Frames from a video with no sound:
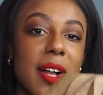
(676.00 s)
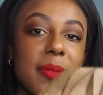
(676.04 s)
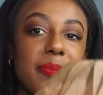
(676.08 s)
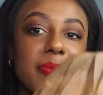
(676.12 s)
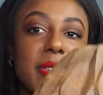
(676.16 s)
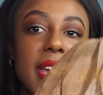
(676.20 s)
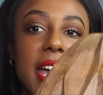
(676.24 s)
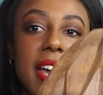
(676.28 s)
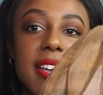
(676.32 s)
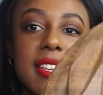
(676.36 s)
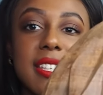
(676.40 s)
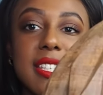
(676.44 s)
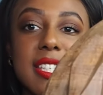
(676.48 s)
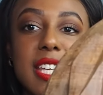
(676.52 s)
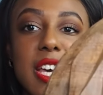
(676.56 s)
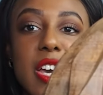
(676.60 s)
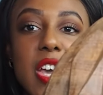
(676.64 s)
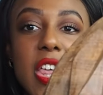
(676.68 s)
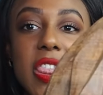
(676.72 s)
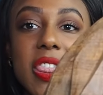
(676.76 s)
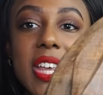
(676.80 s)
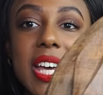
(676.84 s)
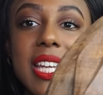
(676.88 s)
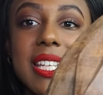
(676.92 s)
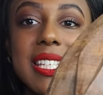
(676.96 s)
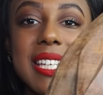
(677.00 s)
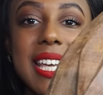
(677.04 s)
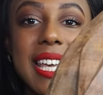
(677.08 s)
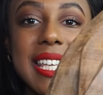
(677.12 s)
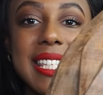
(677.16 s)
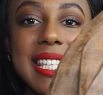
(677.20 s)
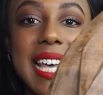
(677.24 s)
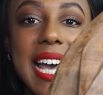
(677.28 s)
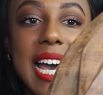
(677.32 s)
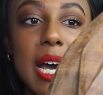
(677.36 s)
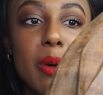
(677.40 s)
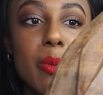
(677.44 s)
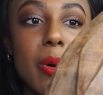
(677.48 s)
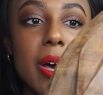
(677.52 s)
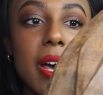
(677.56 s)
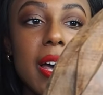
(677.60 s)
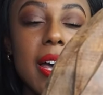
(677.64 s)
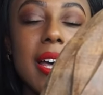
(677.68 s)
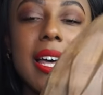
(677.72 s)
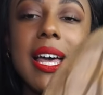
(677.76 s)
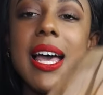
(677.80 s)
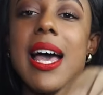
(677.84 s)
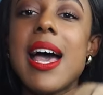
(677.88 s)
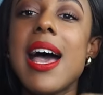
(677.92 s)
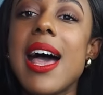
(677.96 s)
Yeah, so that is our
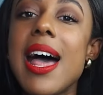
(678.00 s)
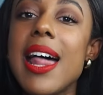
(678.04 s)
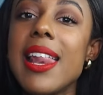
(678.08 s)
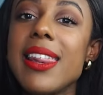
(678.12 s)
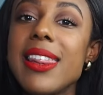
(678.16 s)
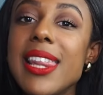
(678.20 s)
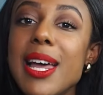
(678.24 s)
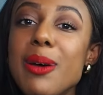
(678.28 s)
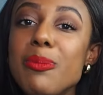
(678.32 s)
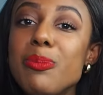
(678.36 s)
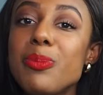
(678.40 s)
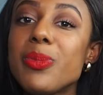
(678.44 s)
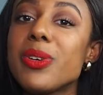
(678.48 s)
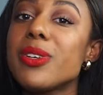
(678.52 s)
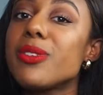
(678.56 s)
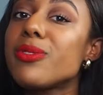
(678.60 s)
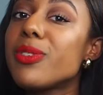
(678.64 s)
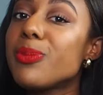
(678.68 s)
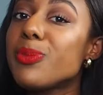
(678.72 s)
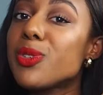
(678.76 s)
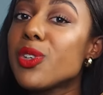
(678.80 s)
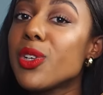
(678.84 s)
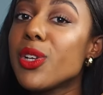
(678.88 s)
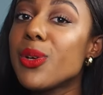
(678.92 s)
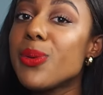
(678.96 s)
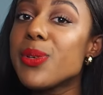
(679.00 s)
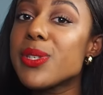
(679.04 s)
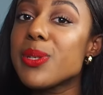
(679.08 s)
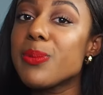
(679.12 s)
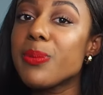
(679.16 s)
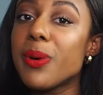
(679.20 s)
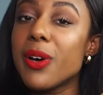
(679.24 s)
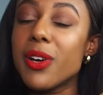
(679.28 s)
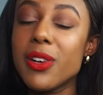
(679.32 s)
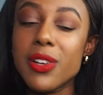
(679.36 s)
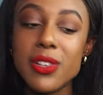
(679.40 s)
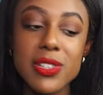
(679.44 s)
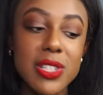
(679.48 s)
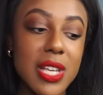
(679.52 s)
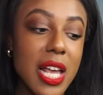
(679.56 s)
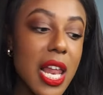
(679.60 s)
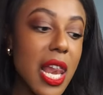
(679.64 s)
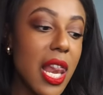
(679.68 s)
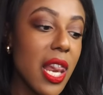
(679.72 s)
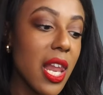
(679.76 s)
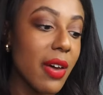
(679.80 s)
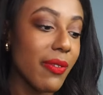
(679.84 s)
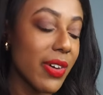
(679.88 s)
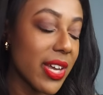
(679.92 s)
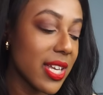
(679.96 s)
lamp from John Lewis and Partners.
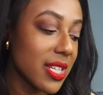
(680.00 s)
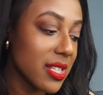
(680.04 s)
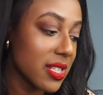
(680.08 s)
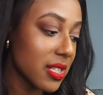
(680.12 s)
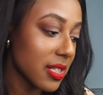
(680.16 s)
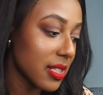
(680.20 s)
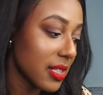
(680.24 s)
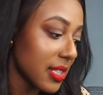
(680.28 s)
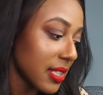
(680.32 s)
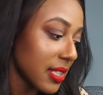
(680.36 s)
Love it.